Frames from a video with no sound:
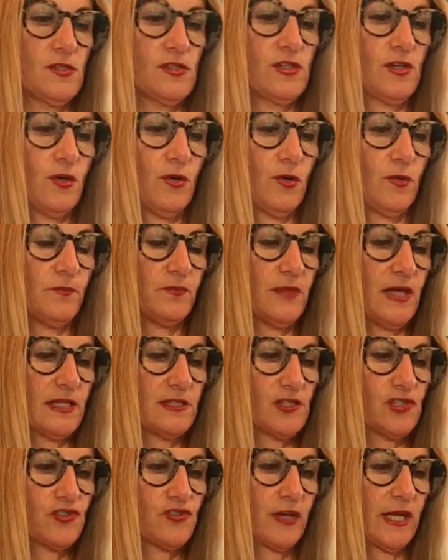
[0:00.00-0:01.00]
So
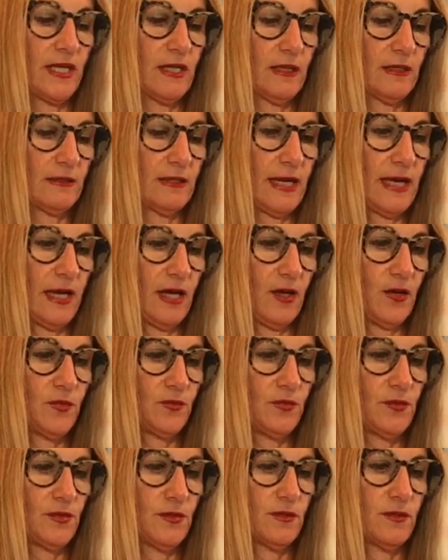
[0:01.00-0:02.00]
that's draining
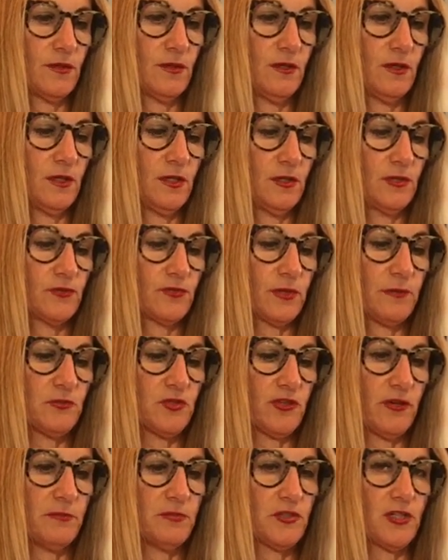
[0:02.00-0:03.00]
down. Drip,
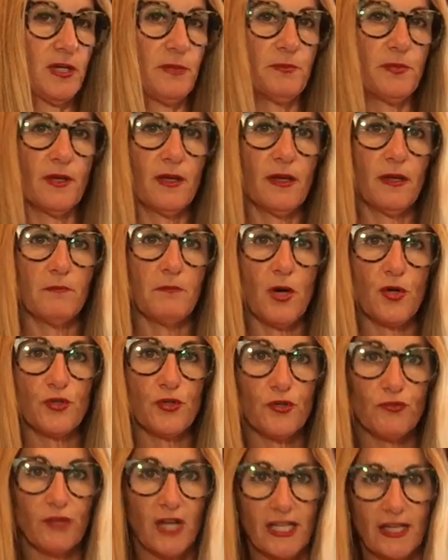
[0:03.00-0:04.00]
drip, drip.
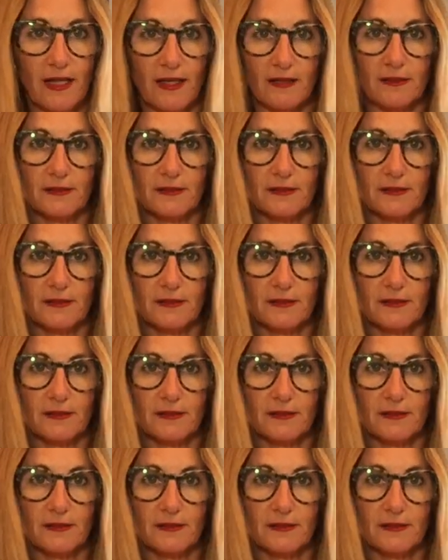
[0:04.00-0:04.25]
Motor running.